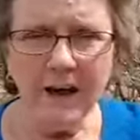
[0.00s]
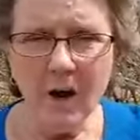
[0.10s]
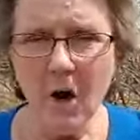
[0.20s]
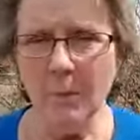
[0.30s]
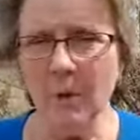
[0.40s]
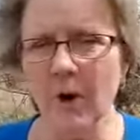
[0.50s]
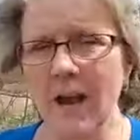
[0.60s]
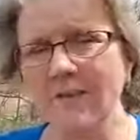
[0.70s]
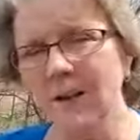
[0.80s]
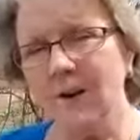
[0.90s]
I hope you're
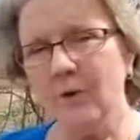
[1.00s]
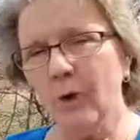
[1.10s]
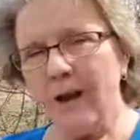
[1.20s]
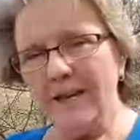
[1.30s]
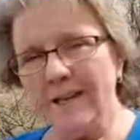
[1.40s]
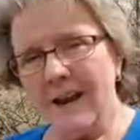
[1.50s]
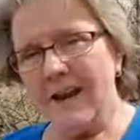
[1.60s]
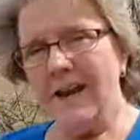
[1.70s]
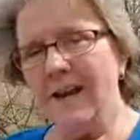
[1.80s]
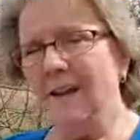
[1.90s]
having a great
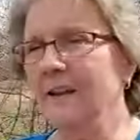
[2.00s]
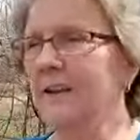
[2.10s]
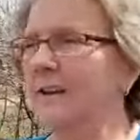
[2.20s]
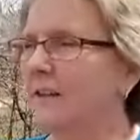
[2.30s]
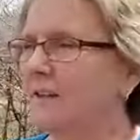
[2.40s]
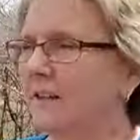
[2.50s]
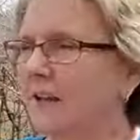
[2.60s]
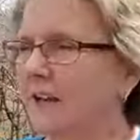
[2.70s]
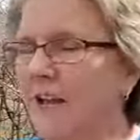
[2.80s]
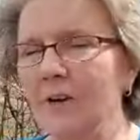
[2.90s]
day and
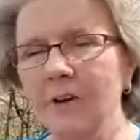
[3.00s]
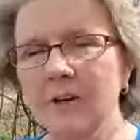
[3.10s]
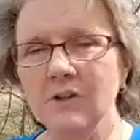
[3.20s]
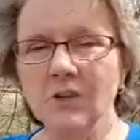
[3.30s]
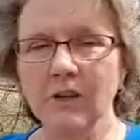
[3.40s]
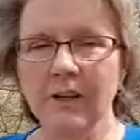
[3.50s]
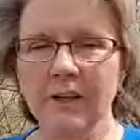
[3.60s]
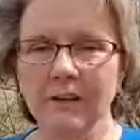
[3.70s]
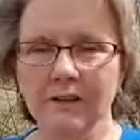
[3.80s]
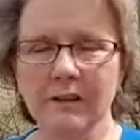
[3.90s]
getting out and
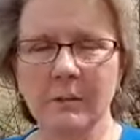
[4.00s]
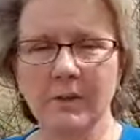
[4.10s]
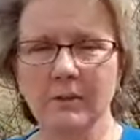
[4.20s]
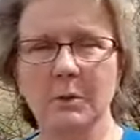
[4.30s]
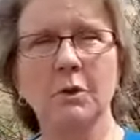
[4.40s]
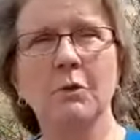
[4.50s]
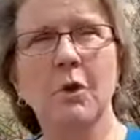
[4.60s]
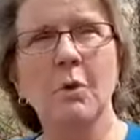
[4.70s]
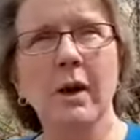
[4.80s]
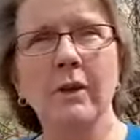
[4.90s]
enjoying some of this
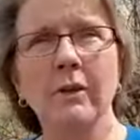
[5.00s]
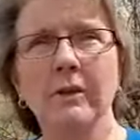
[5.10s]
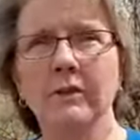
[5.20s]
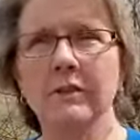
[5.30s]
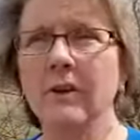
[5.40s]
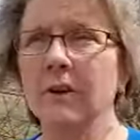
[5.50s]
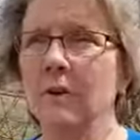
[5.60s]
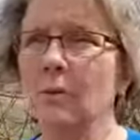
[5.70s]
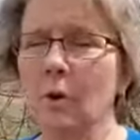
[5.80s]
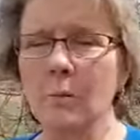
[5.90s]
beautiful weather. It's
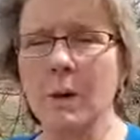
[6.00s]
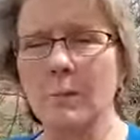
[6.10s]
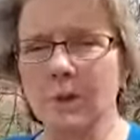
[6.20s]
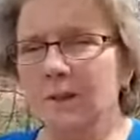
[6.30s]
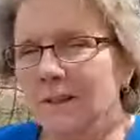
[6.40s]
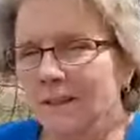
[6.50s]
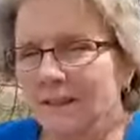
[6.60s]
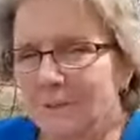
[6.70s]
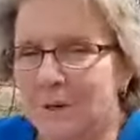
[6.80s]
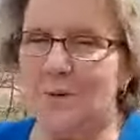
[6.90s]
starting to warm up a
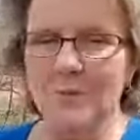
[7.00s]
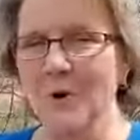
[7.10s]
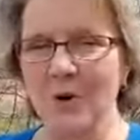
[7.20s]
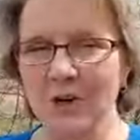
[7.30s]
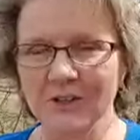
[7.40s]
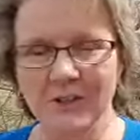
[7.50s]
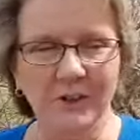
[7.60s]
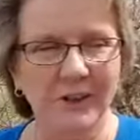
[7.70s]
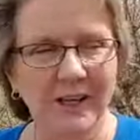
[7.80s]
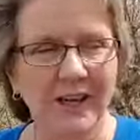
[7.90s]
little bit more,
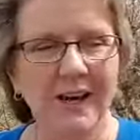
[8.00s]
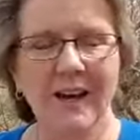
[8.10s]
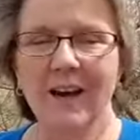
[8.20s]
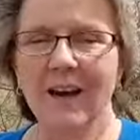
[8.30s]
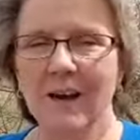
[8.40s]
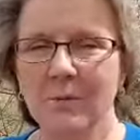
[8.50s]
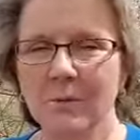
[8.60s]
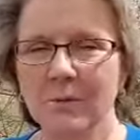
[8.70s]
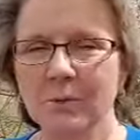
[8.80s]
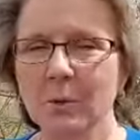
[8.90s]
so
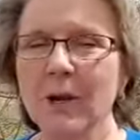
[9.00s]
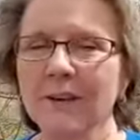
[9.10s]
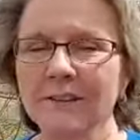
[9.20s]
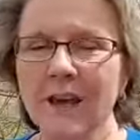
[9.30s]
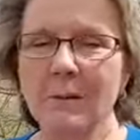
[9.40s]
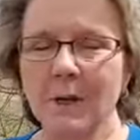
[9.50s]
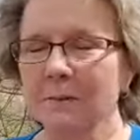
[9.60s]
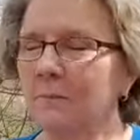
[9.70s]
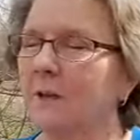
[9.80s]
um, spring is coming.